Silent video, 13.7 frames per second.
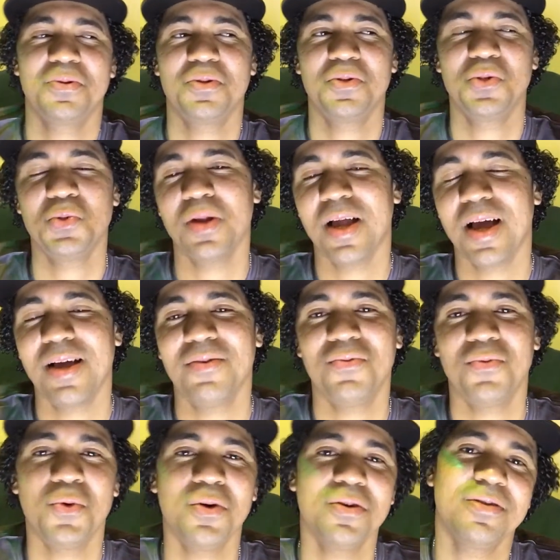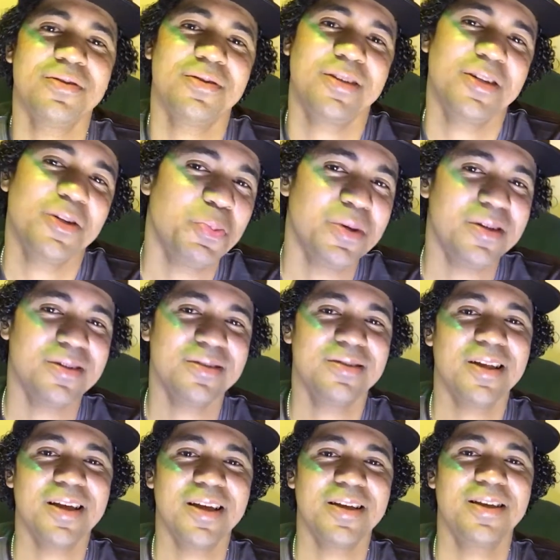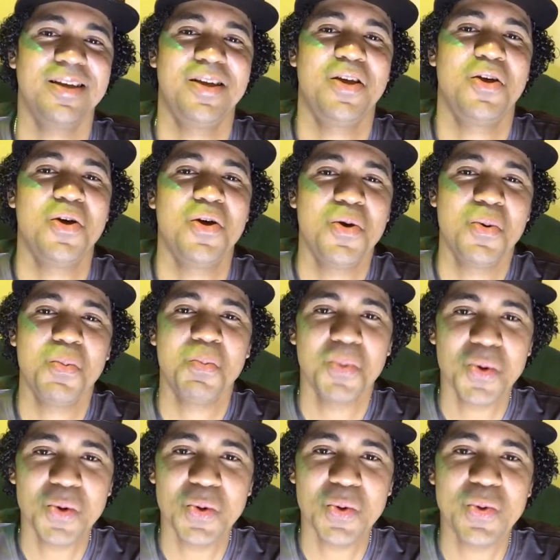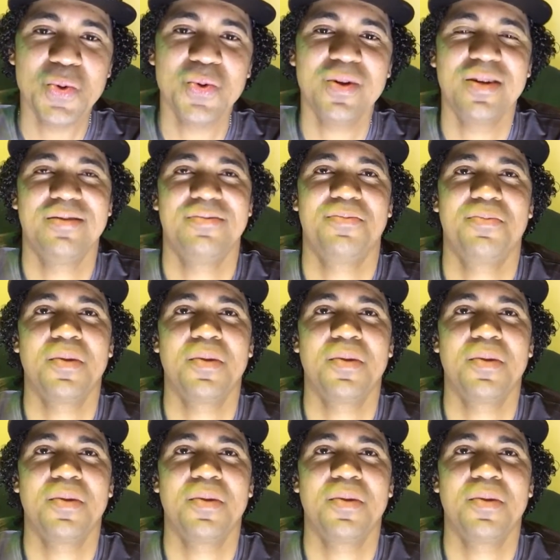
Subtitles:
July 4th, Independence Day mood, and